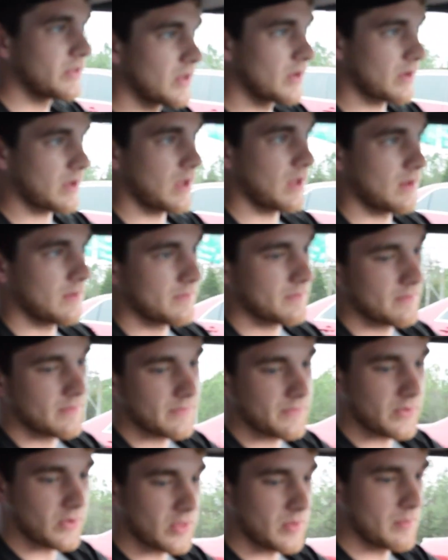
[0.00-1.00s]
Okay,
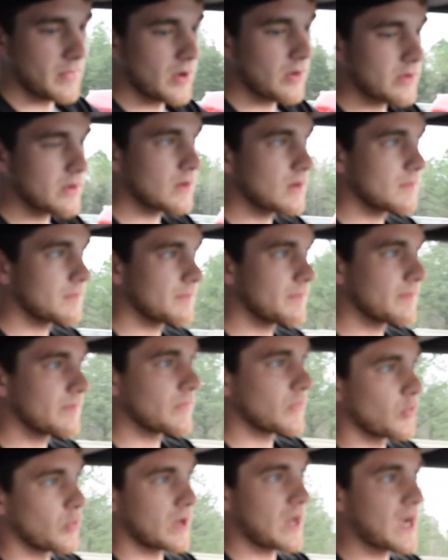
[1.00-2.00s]
for the motor,
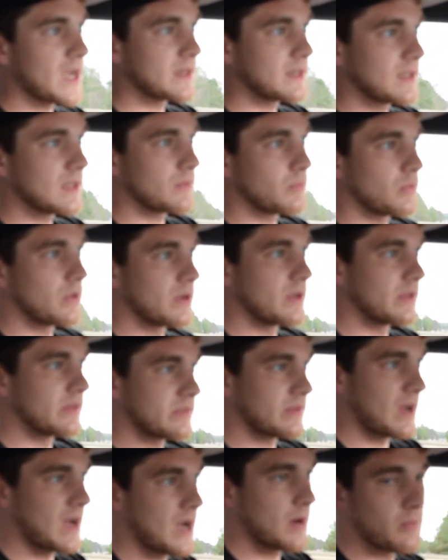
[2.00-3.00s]
what I did was
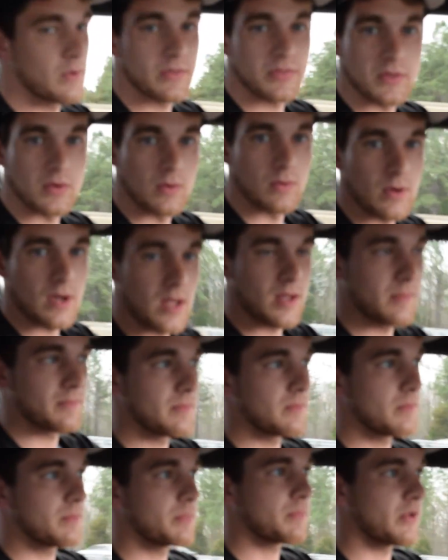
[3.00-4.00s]
I went through a
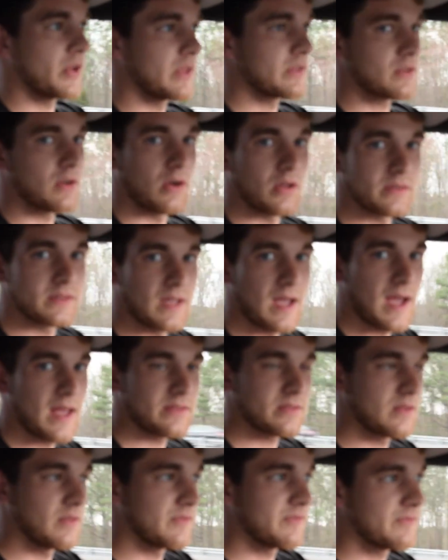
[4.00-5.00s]
place called
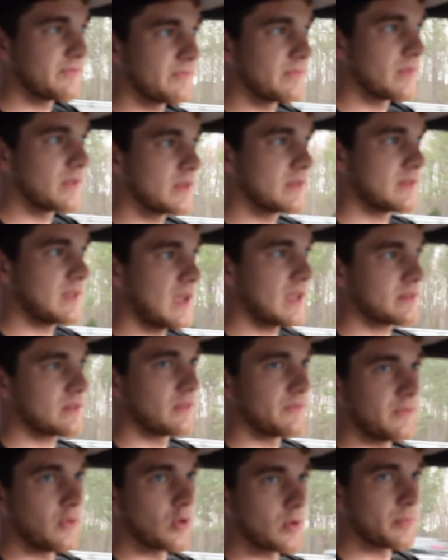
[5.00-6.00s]

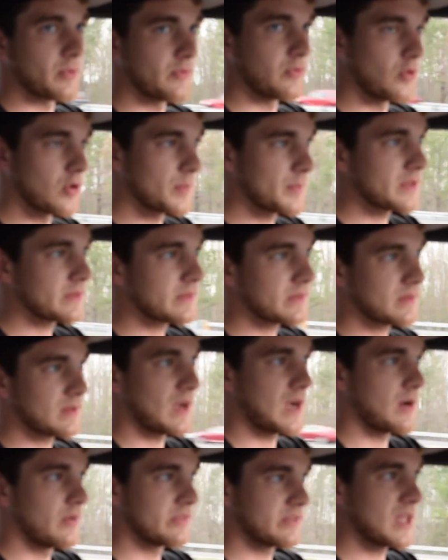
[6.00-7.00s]
Ep.4 Performance.
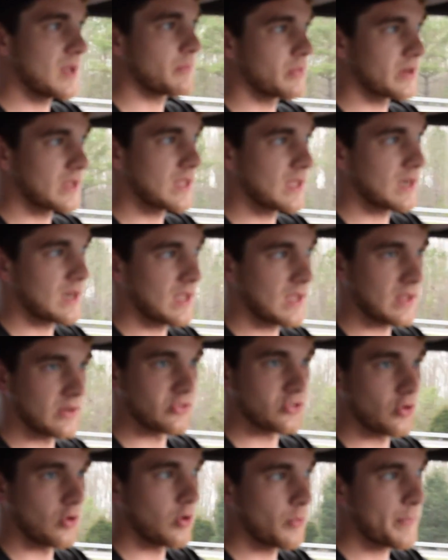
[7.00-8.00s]
I was able to get a
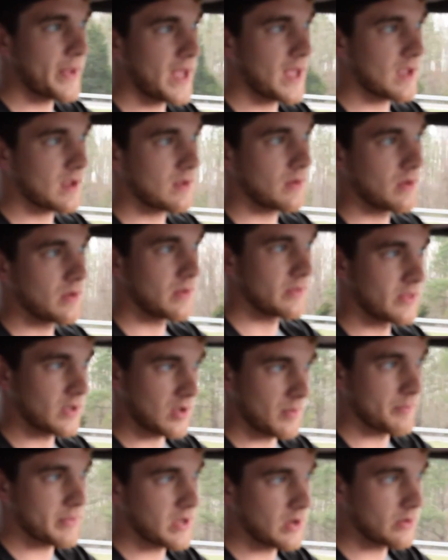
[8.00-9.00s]
control pack, the
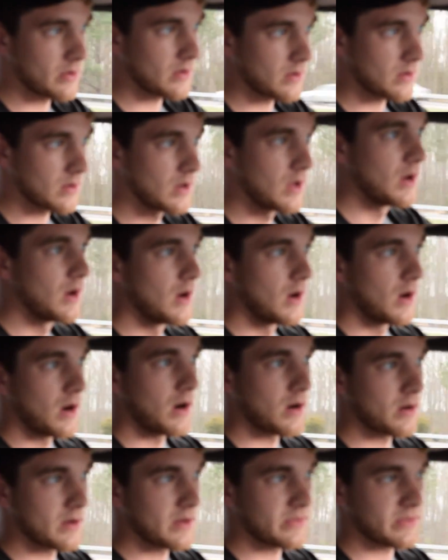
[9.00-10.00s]
computer,
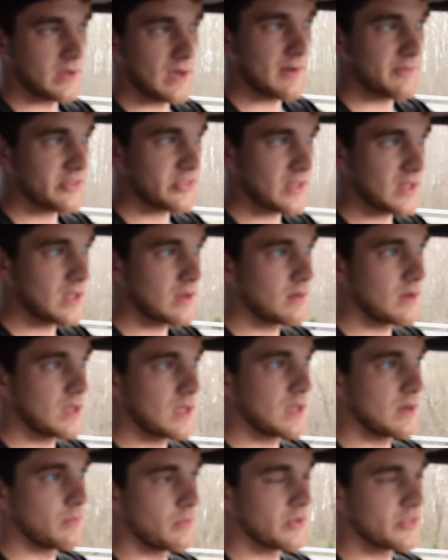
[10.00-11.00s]
harness, and everything you
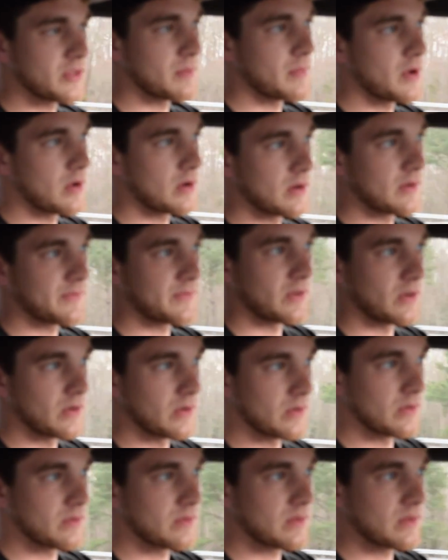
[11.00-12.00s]
need with the motor
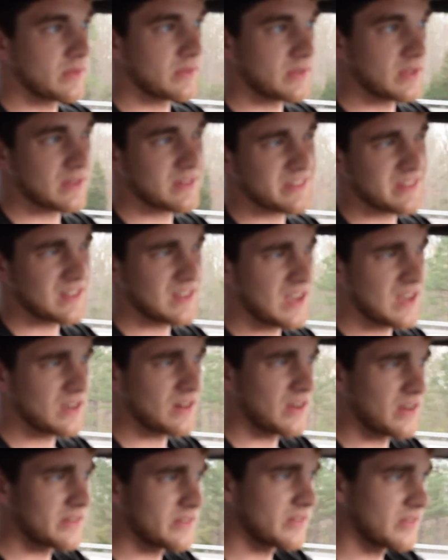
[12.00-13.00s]
for
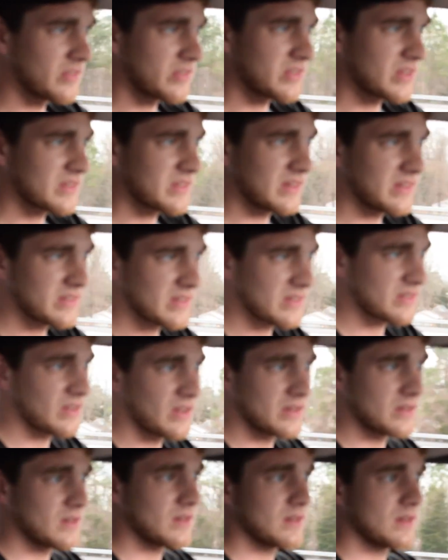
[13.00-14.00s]
$6,800 or
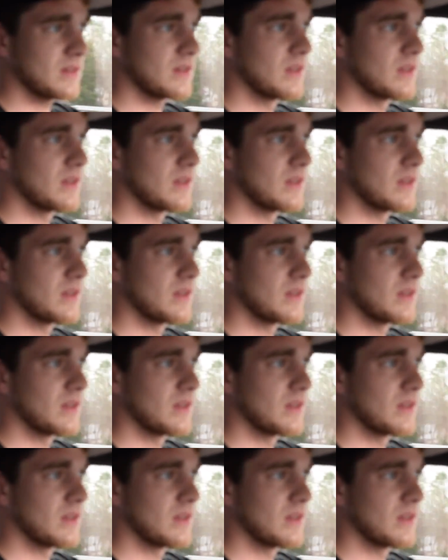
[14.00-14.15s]
$6,600.